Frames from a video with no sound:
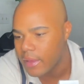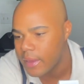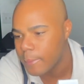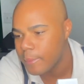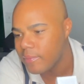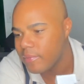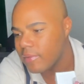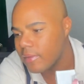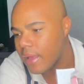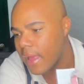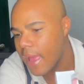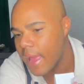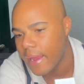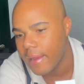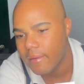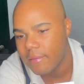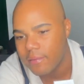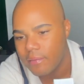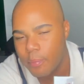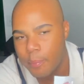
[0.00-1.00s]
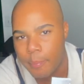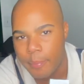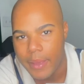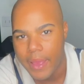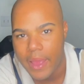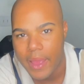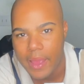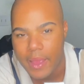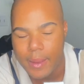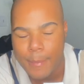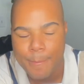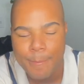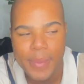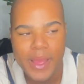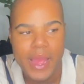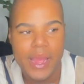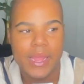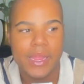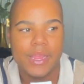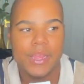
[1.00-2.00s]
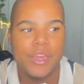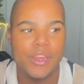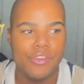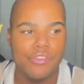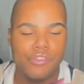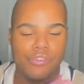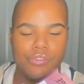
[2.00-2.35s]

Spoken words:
IPSY X package.